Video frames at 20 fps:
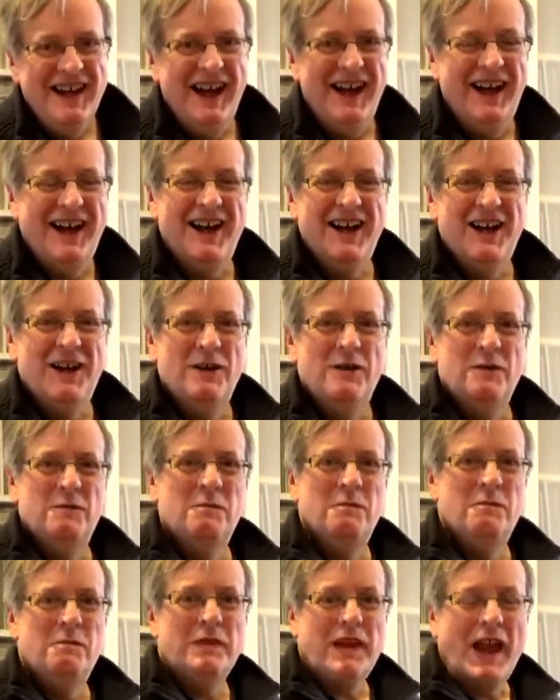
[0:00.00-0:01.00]

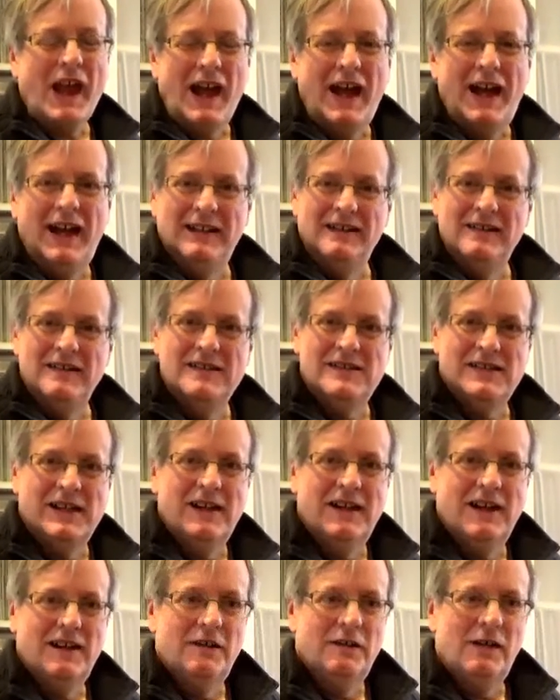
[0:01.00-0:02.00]
and
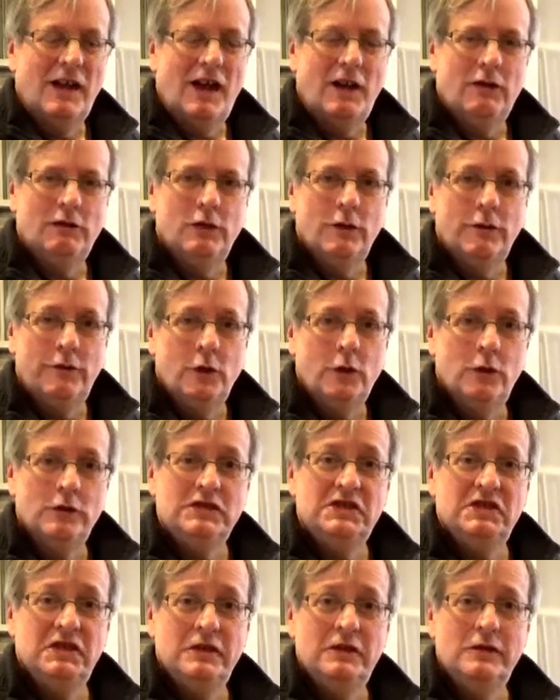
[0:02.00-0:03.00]
I'll look
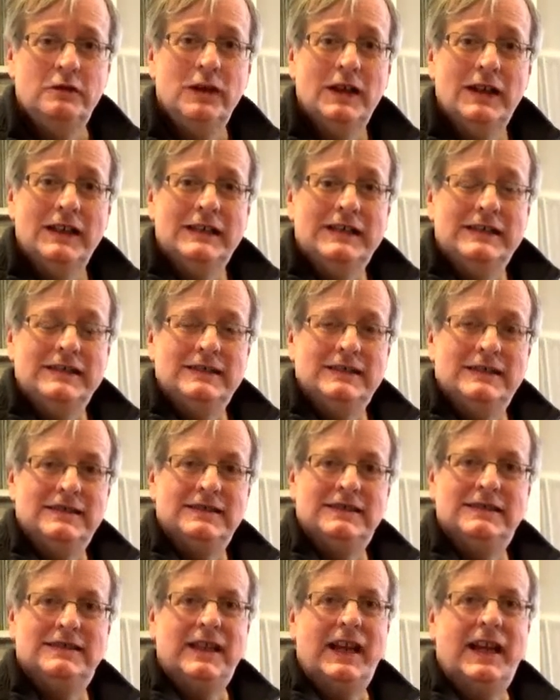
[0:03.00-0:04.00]
forward to
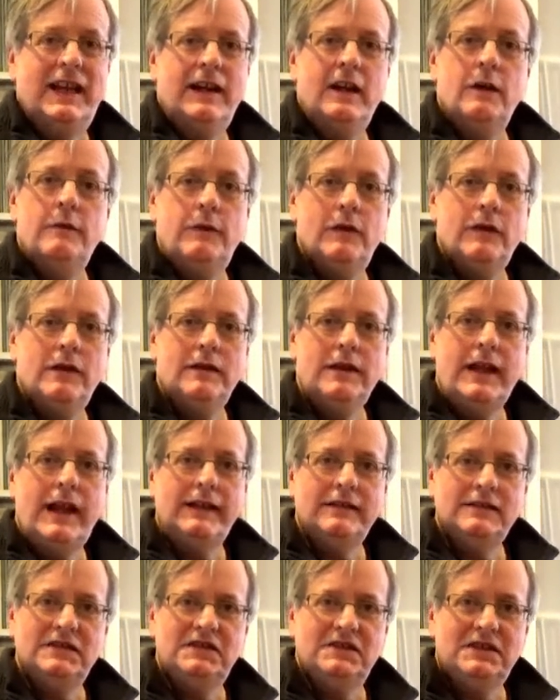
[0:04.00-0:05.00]
seeing you for the
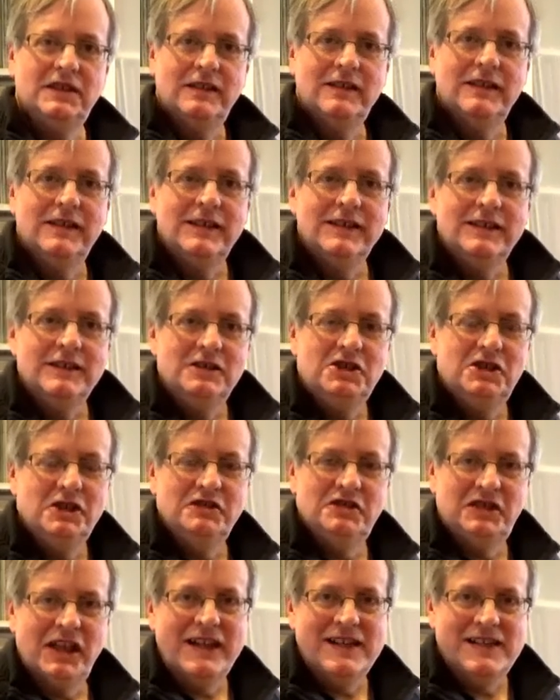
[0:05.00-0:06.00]
next
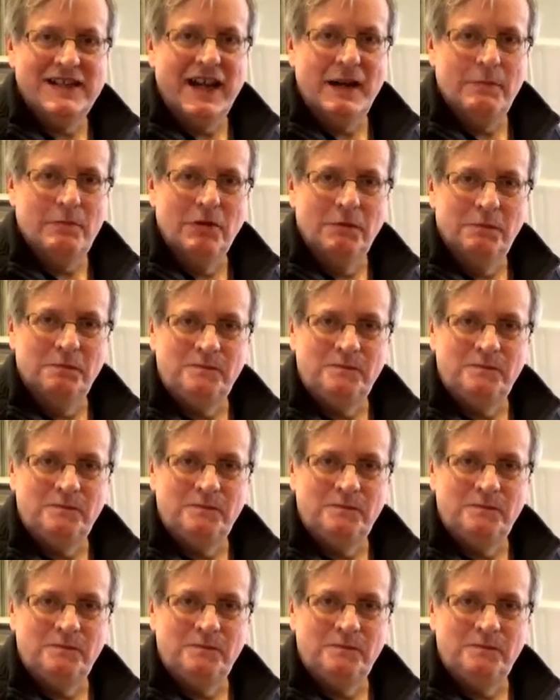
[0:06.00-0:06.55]
Tuesday tip.